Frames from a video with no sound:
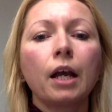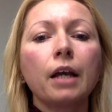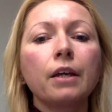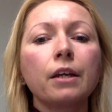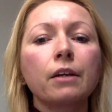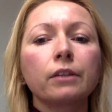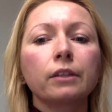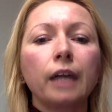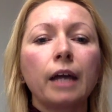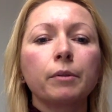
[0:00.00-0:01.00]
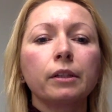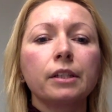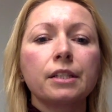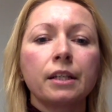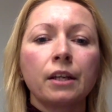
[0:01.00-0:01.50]
Here, the
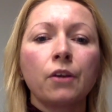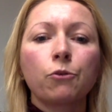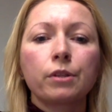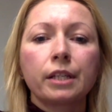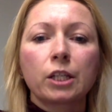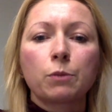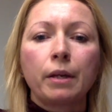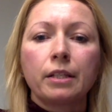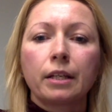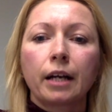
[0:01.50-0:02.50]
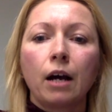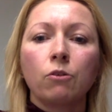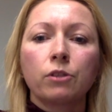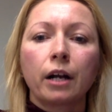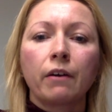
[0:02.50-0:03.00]
liabilities and interest expense
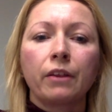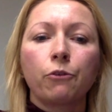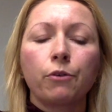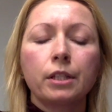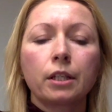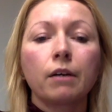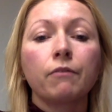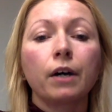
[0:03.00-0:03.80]
accounts are at risk of